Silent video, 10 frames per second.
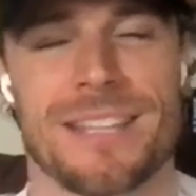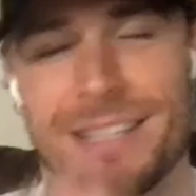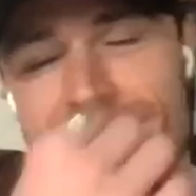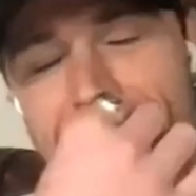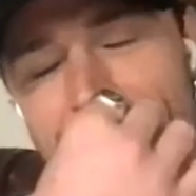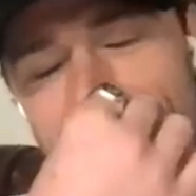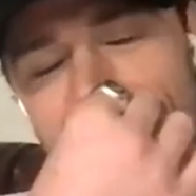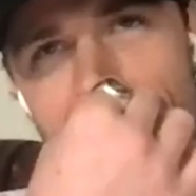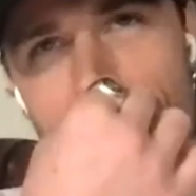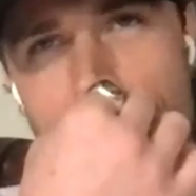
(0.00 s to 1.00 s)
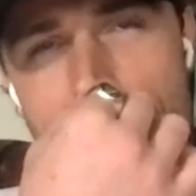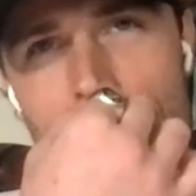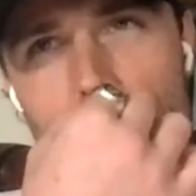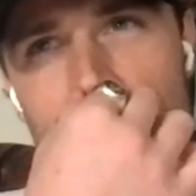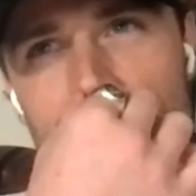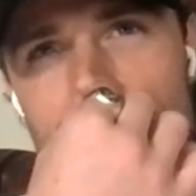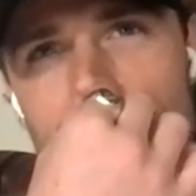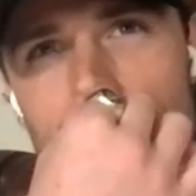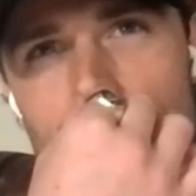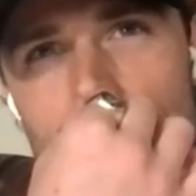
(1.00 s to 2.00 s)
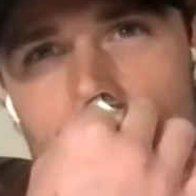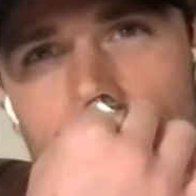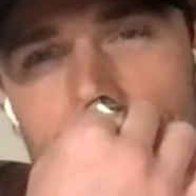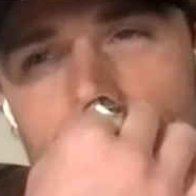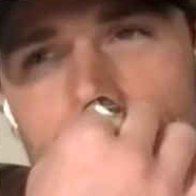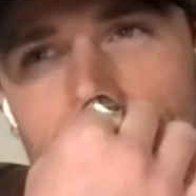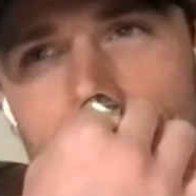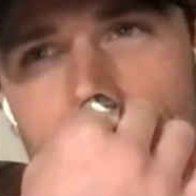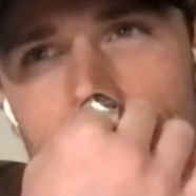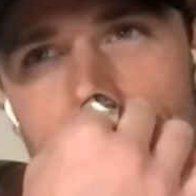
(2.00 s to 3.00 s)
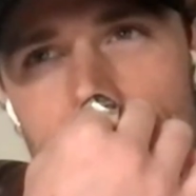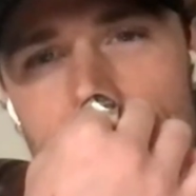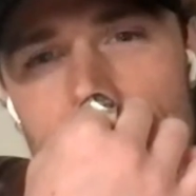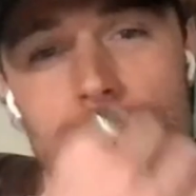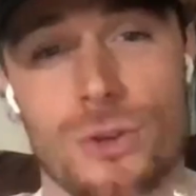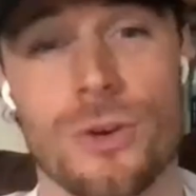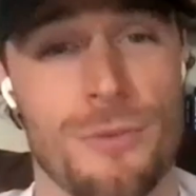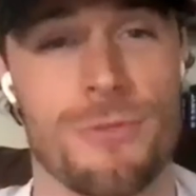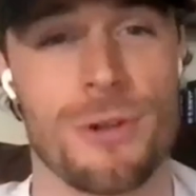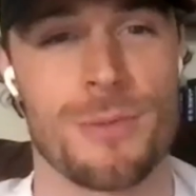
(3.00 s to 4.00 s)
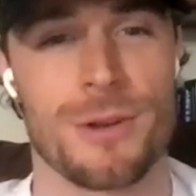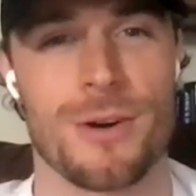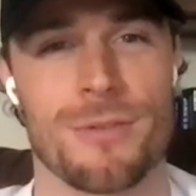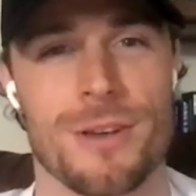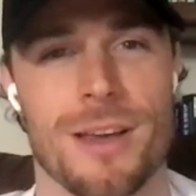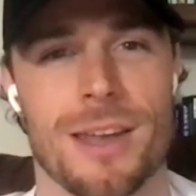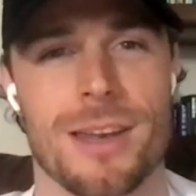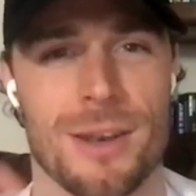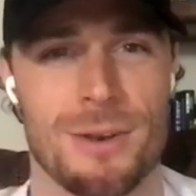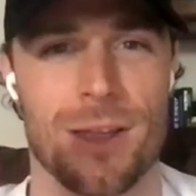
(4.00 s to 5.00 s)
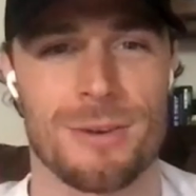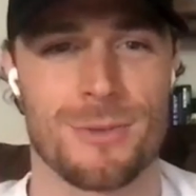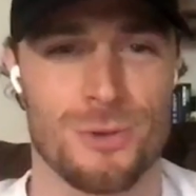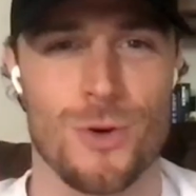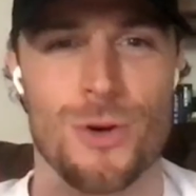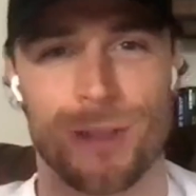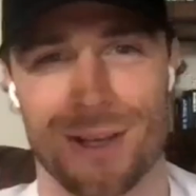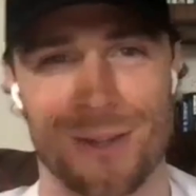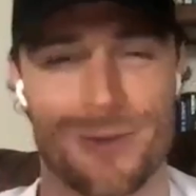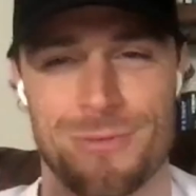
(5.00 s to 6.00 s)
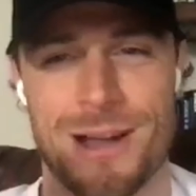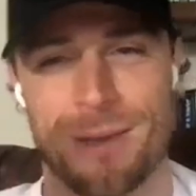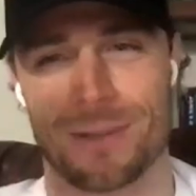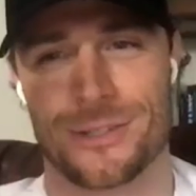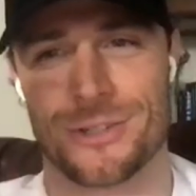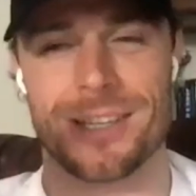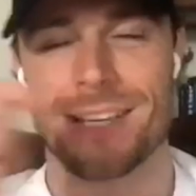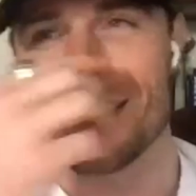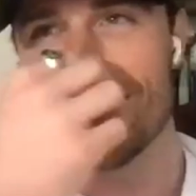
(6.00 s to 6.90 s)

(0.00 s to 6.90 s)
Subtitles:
Yeah, I remember looking it up during the filming of it, and drawing like a little family tree.